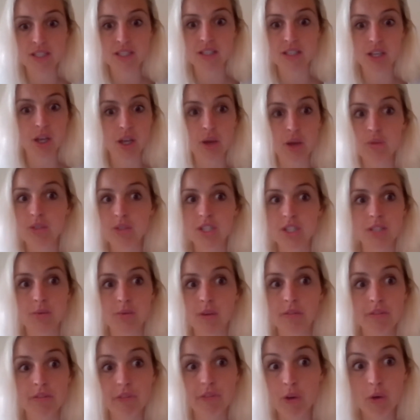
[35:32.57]
the coaches
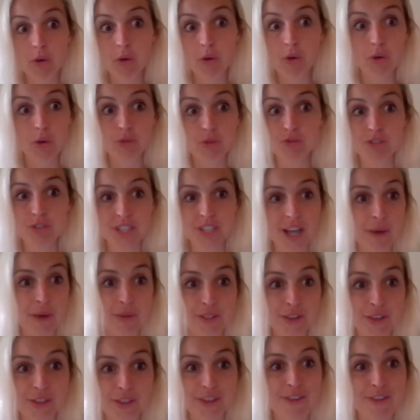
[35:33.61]
want 400 hours
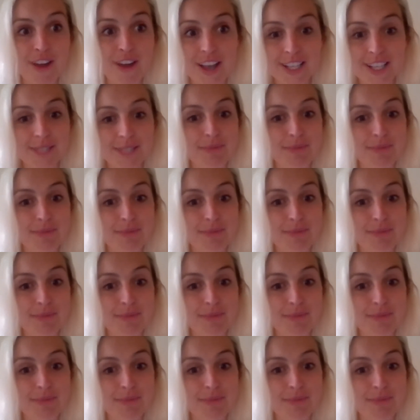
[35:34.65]
on the grass